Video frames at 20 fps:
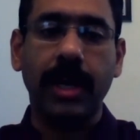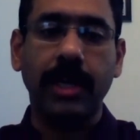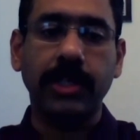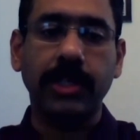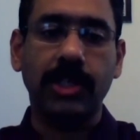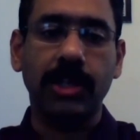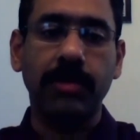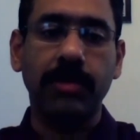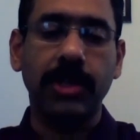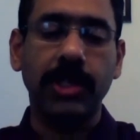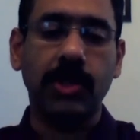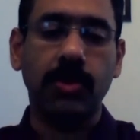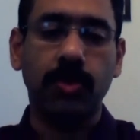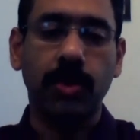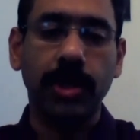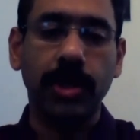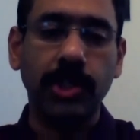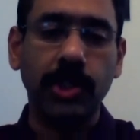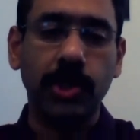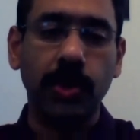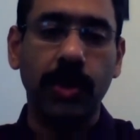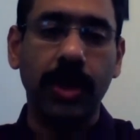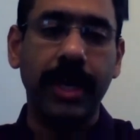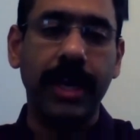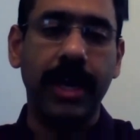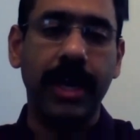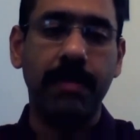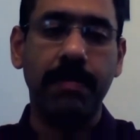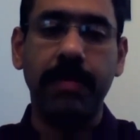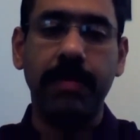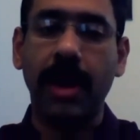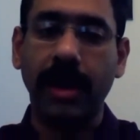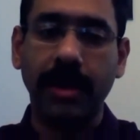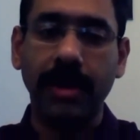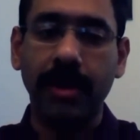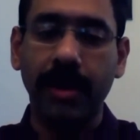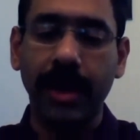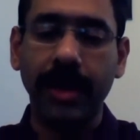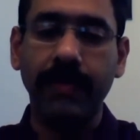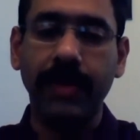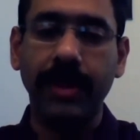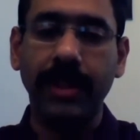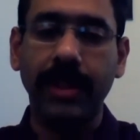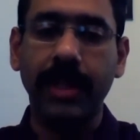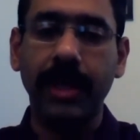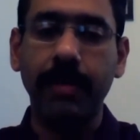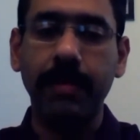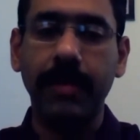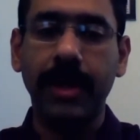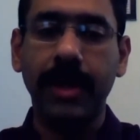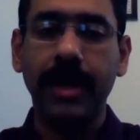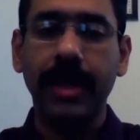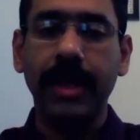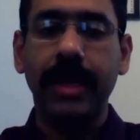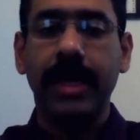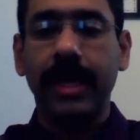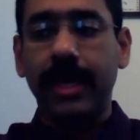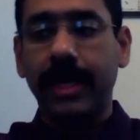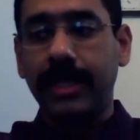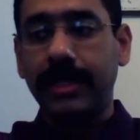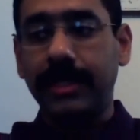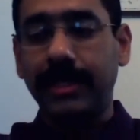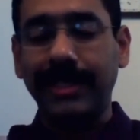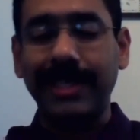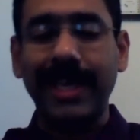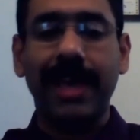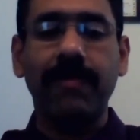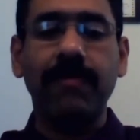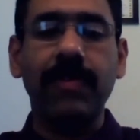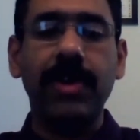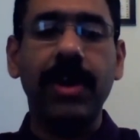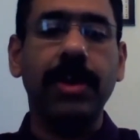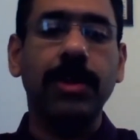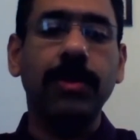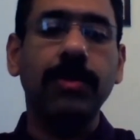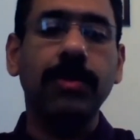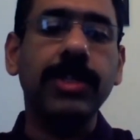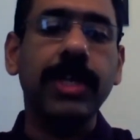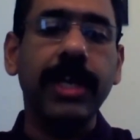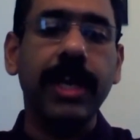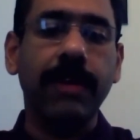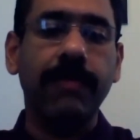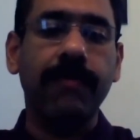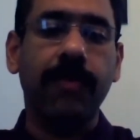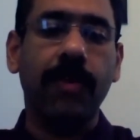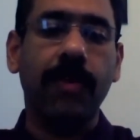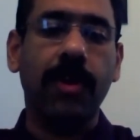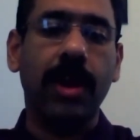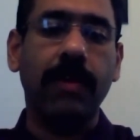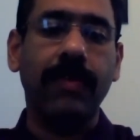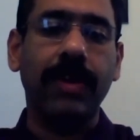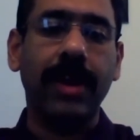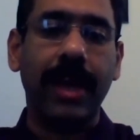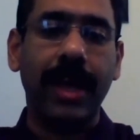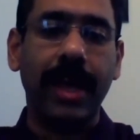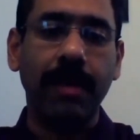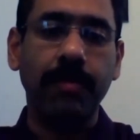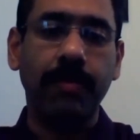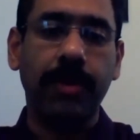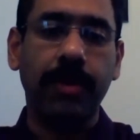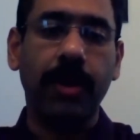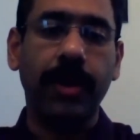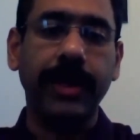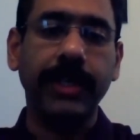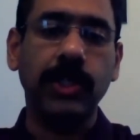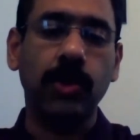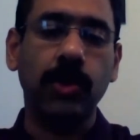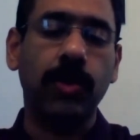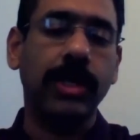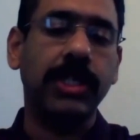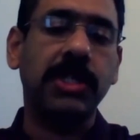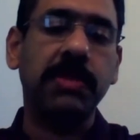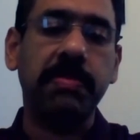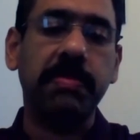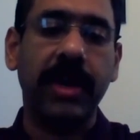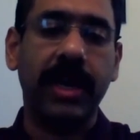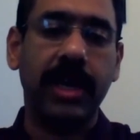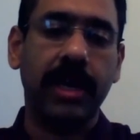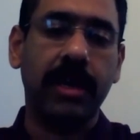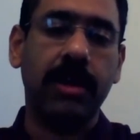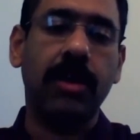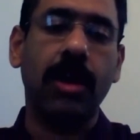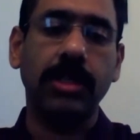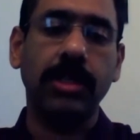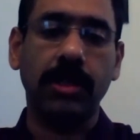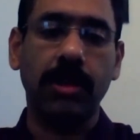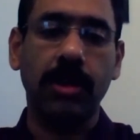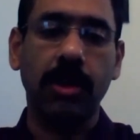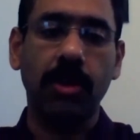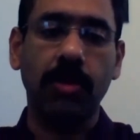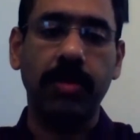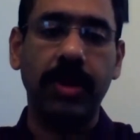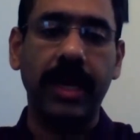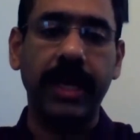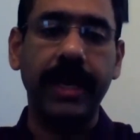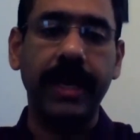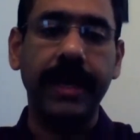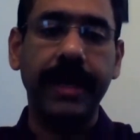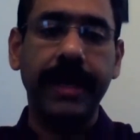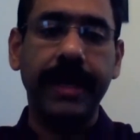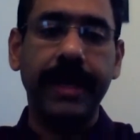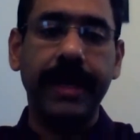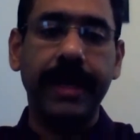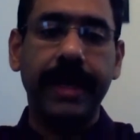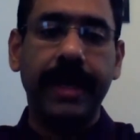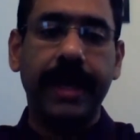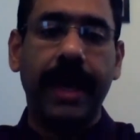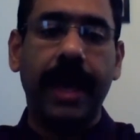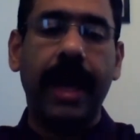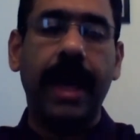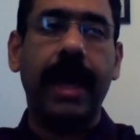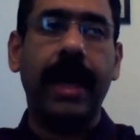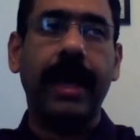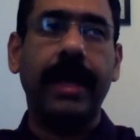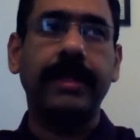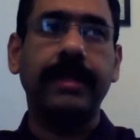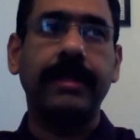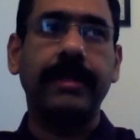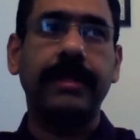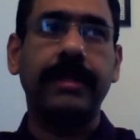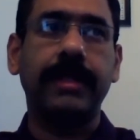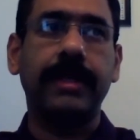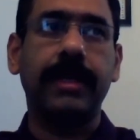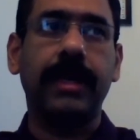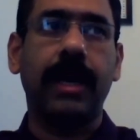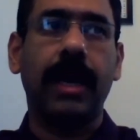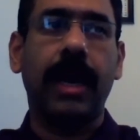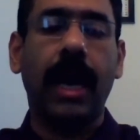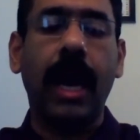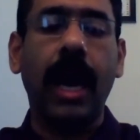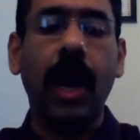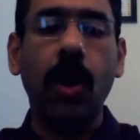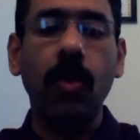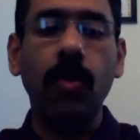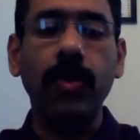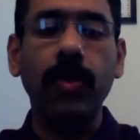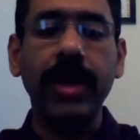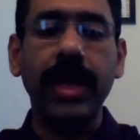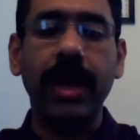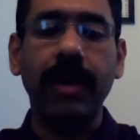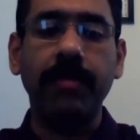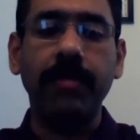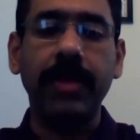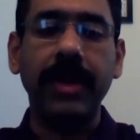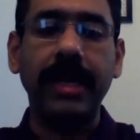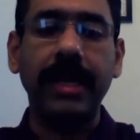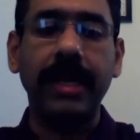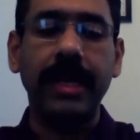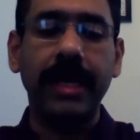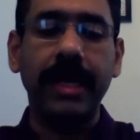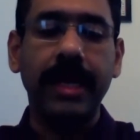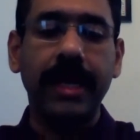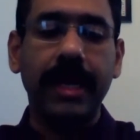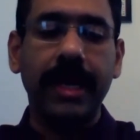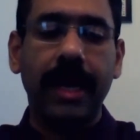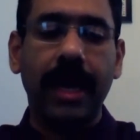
customers virtually and partnering with them. Same, we are using it for our employees who are spread across globally, and how we have been